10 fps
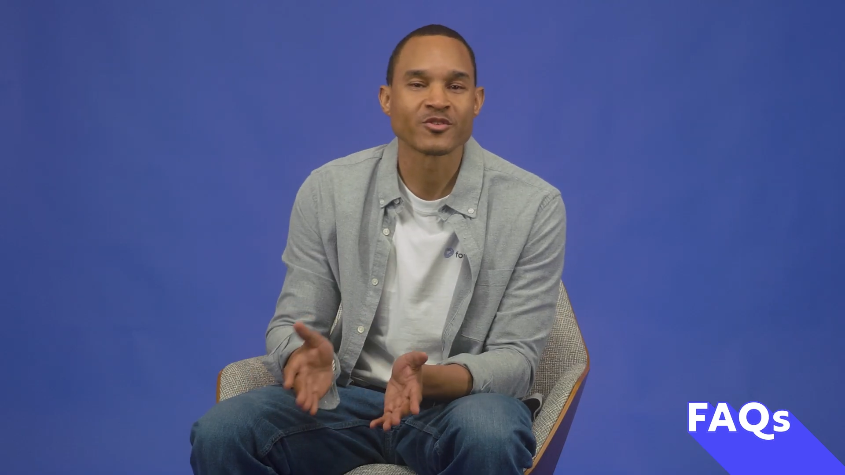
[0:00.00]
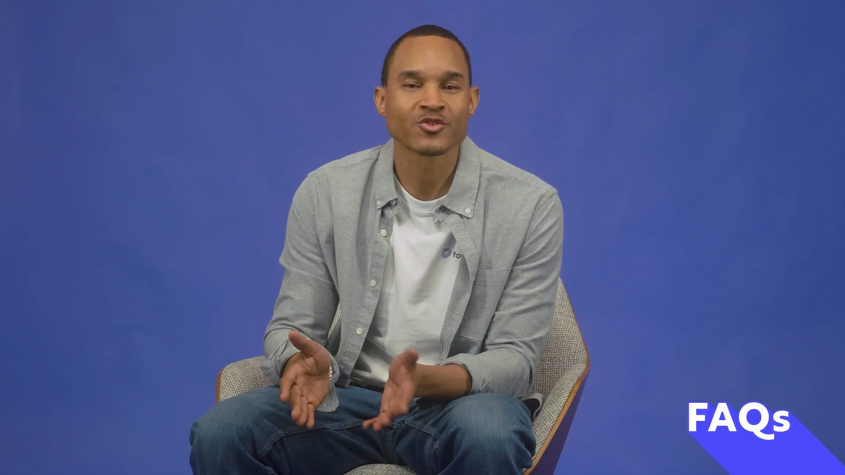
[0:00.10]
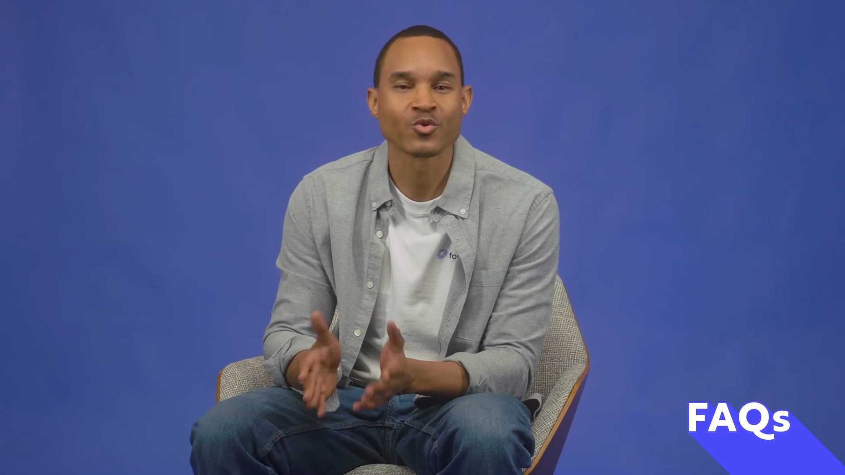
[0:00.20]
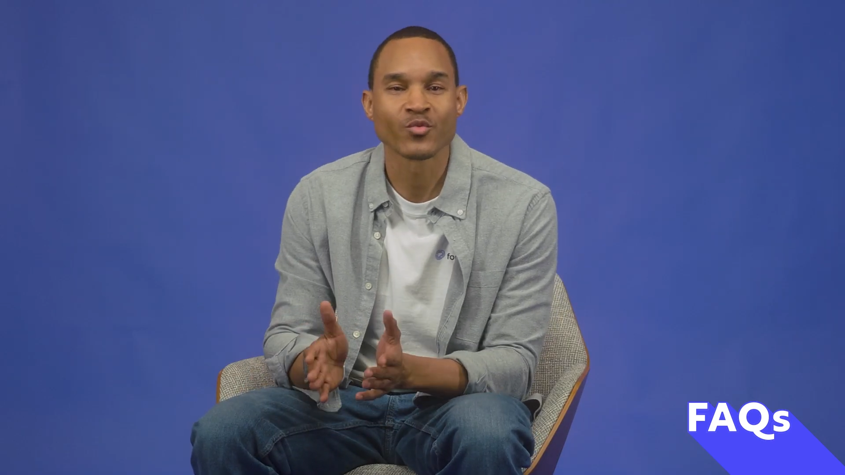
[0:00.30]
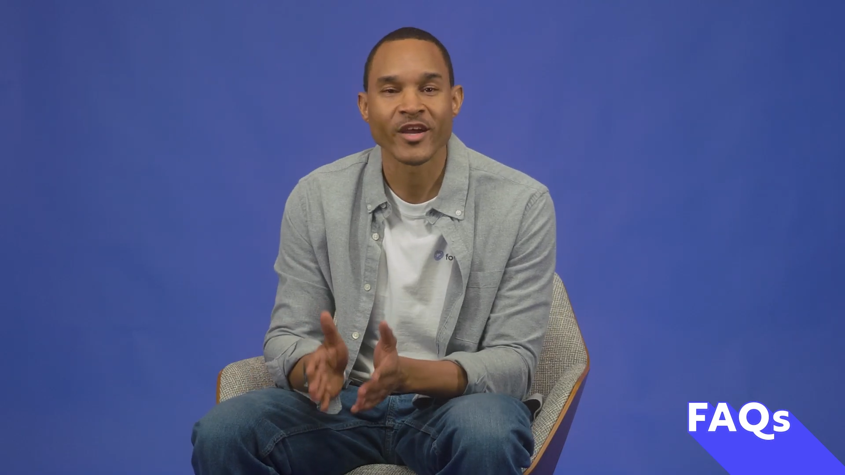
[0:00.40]

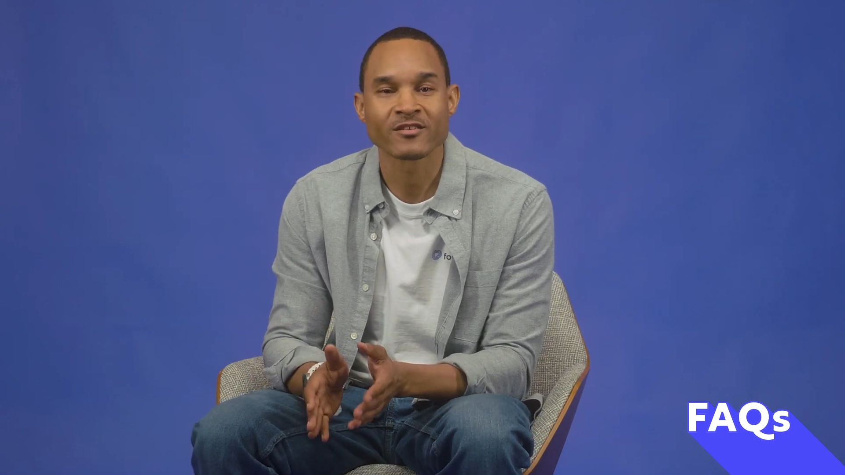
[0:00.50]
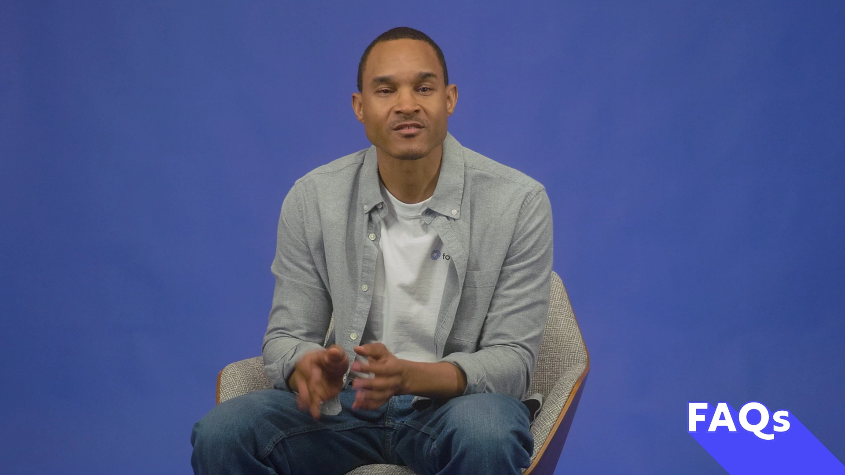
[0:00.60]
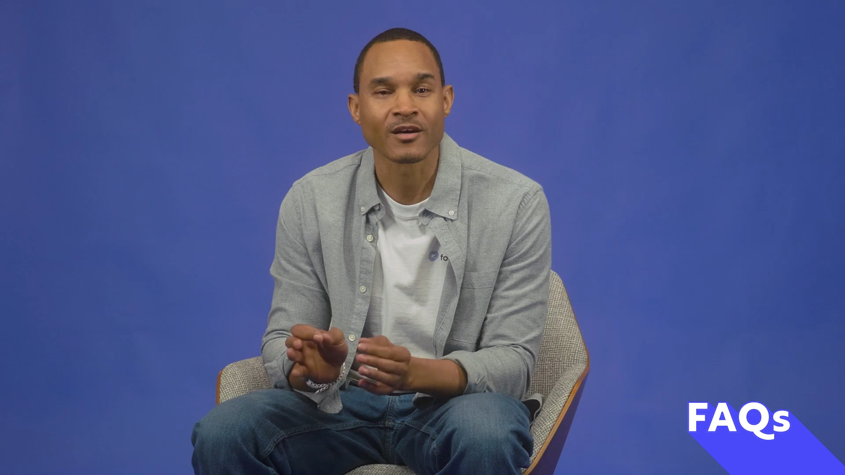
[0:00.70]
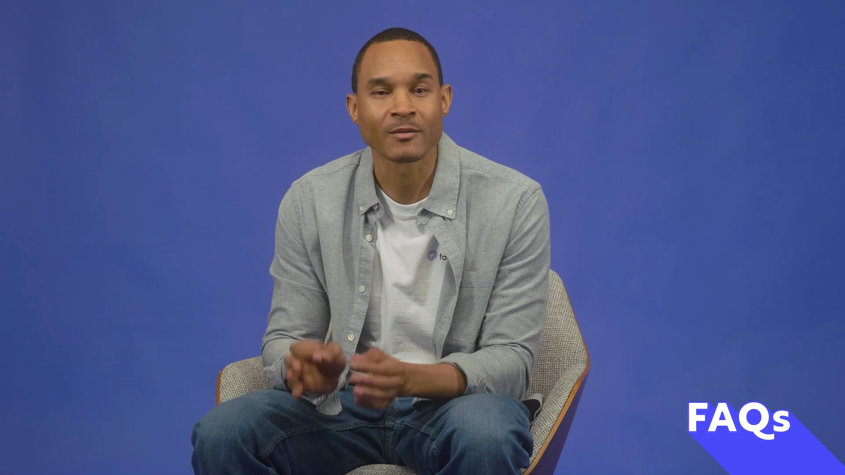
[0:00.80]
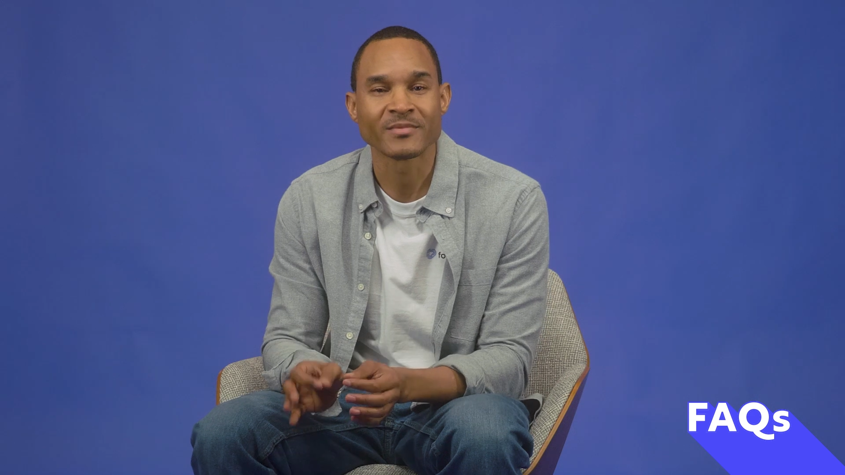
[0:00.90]
ensure records
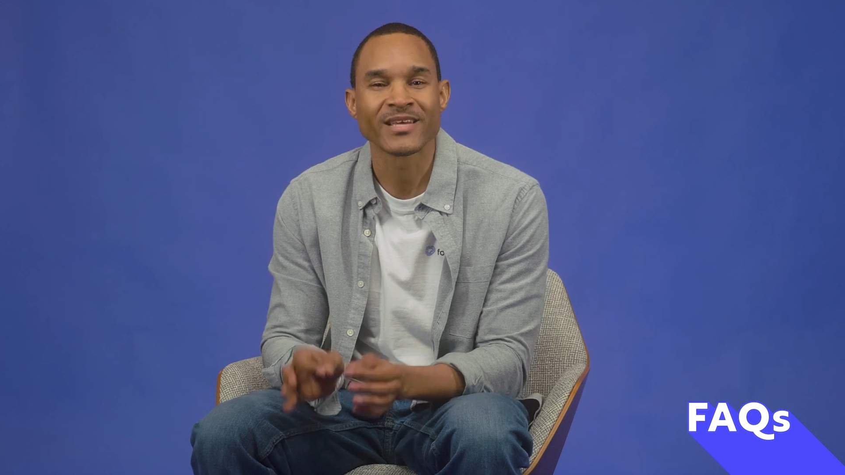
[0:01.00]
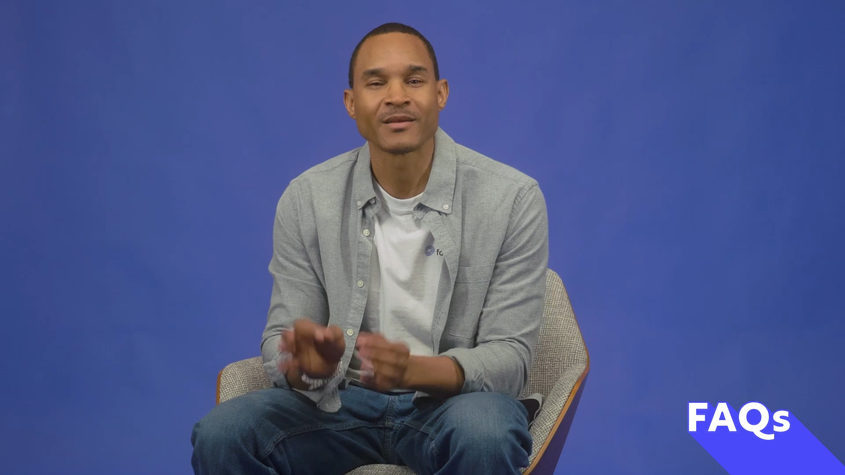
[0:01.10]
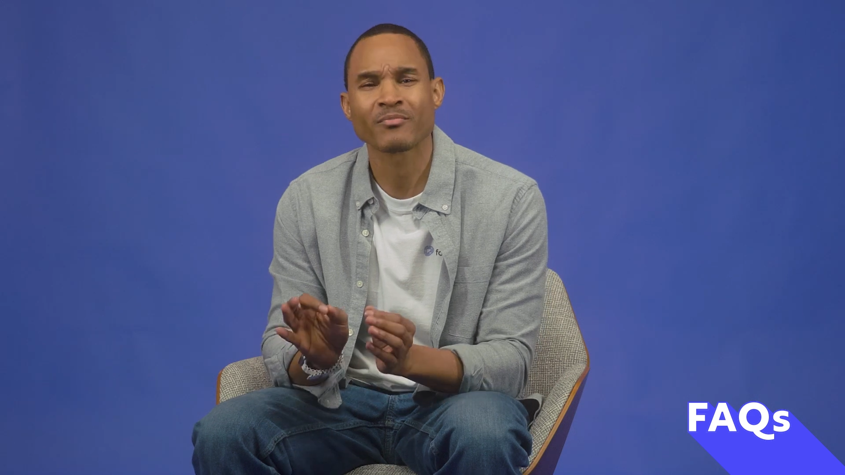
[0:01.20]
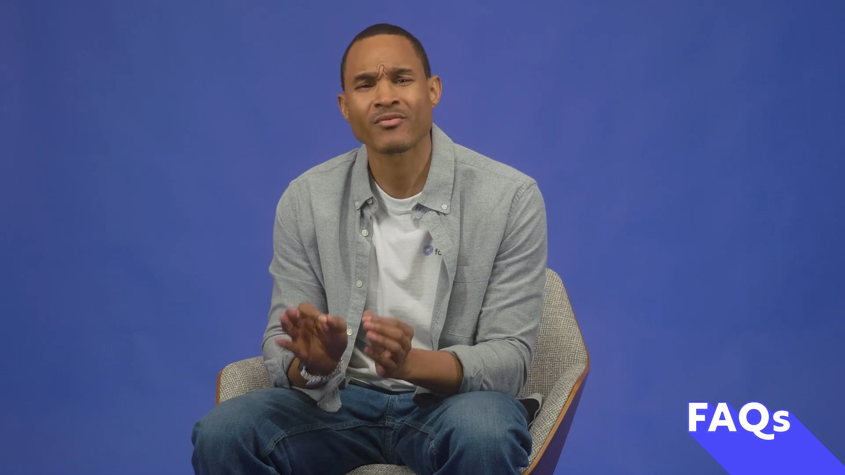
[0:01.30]
are updated